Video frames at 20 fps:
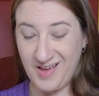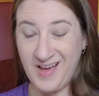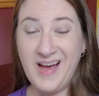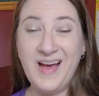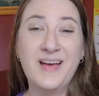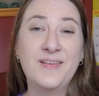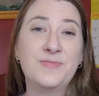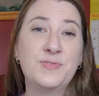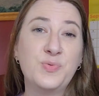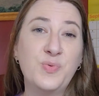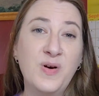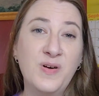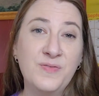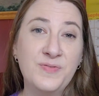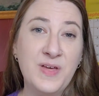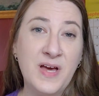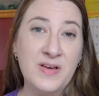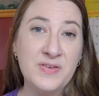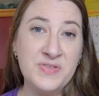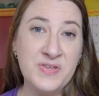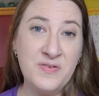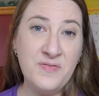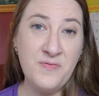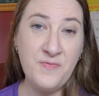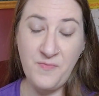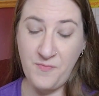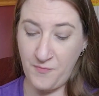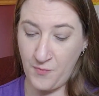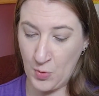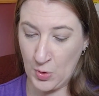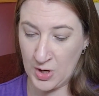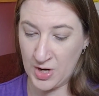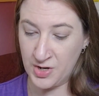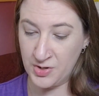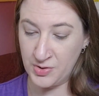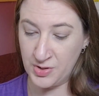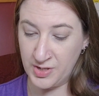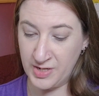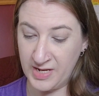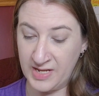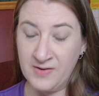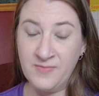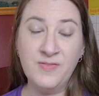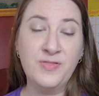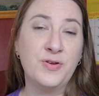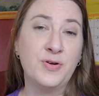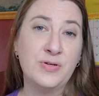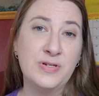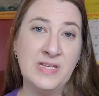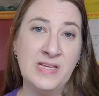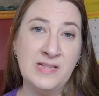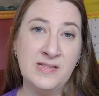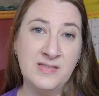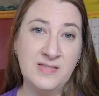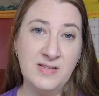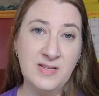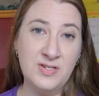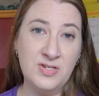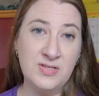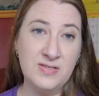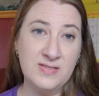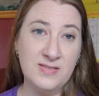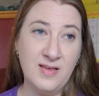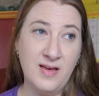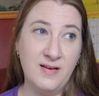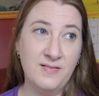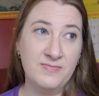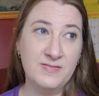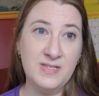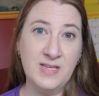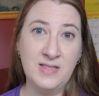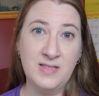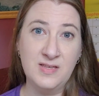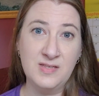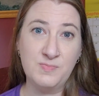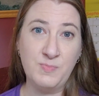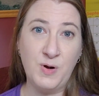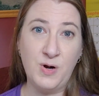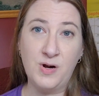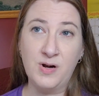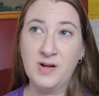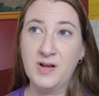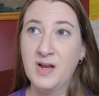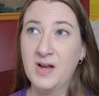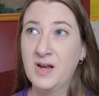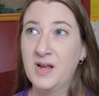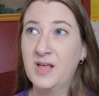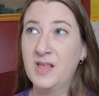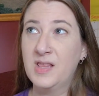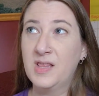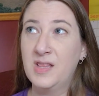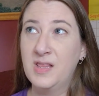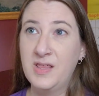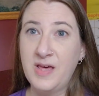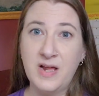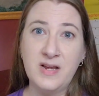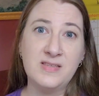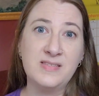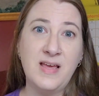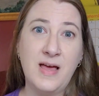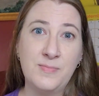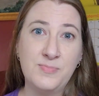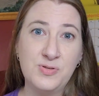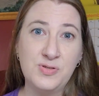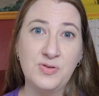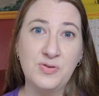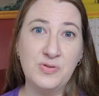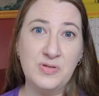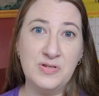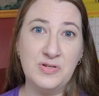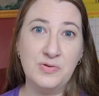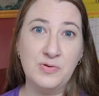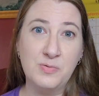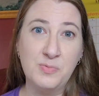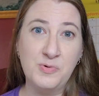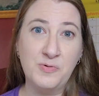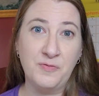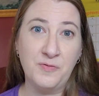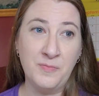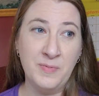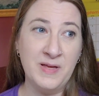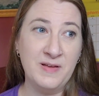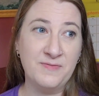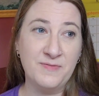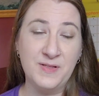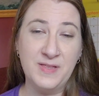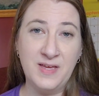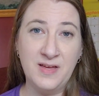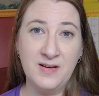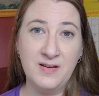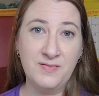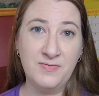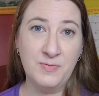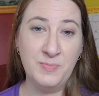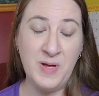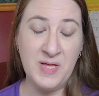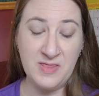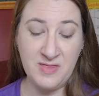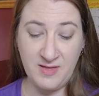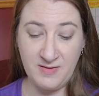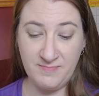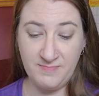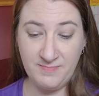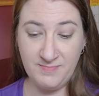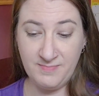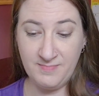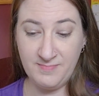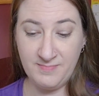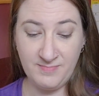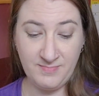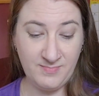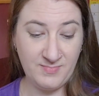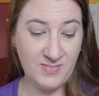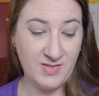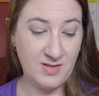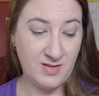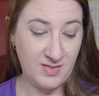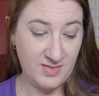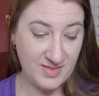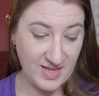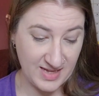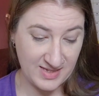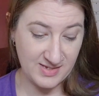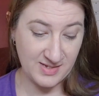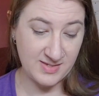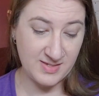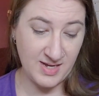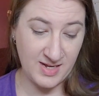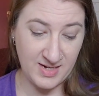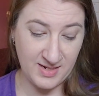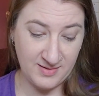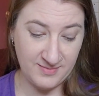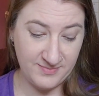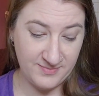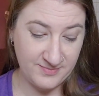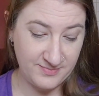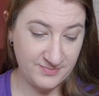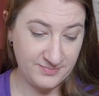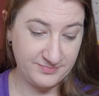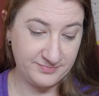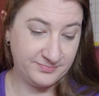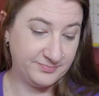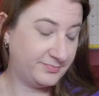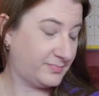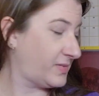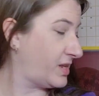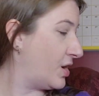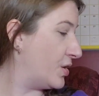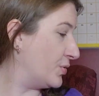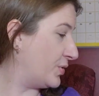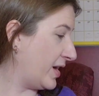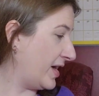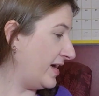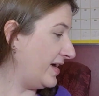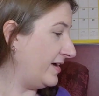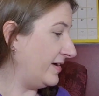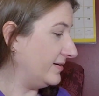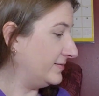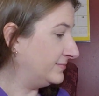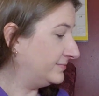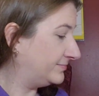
I have 12,413 stitches left in this part. That is absolutely doable for me for the end of the month. That's exciting. Okay.